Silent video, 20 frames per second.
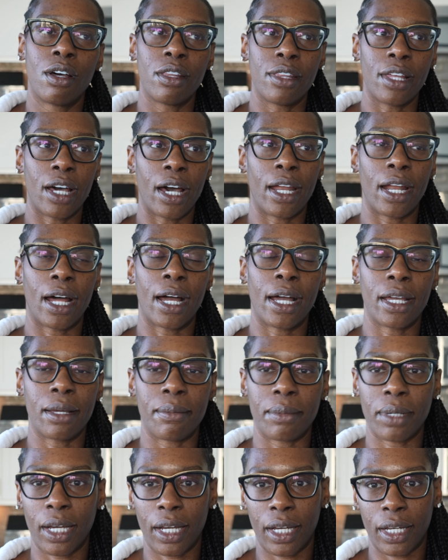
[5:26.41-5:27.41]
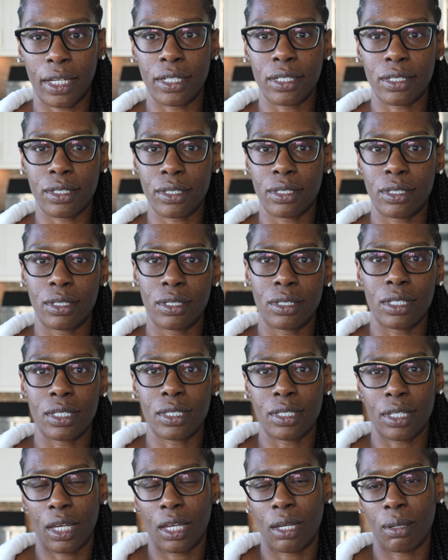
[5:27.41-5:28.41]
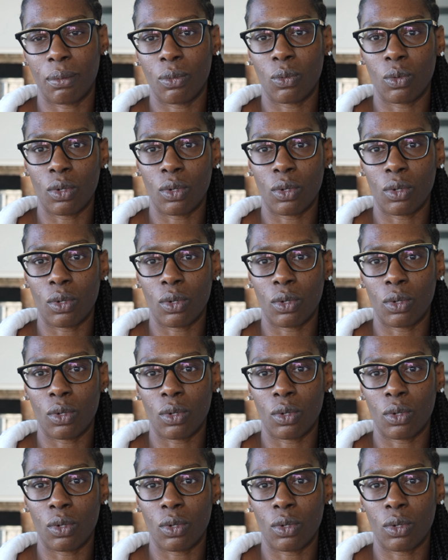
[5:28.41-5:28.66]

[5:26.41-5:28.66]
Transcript: that I am not the same